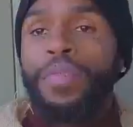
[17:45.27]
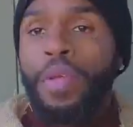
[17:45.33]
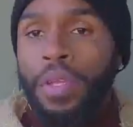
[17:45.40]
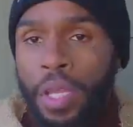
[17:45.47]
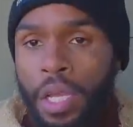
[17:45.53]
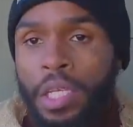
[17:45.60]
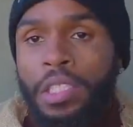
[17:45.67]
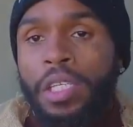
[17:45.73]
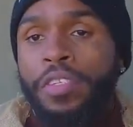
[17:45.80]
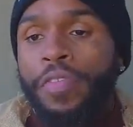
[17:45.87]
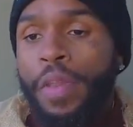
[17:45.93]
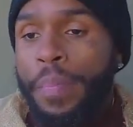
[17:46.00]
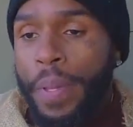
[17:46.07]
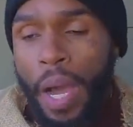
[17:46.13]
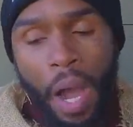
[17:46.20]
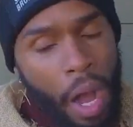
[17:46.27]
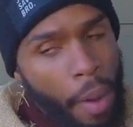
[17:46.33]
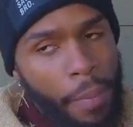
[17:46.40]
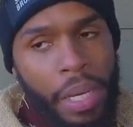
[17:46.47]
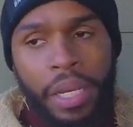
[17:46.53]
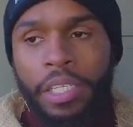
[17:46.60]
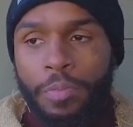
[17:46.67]
few years is gonna be a
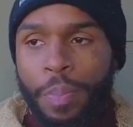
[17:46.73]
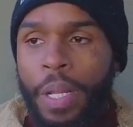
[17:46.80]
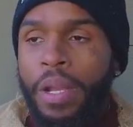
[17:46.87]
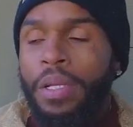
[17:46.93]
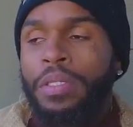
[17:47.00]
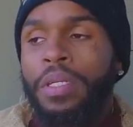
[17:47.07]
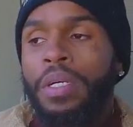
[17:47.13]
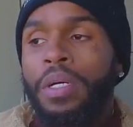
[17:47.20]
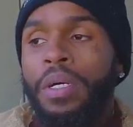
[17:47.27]
humbling experience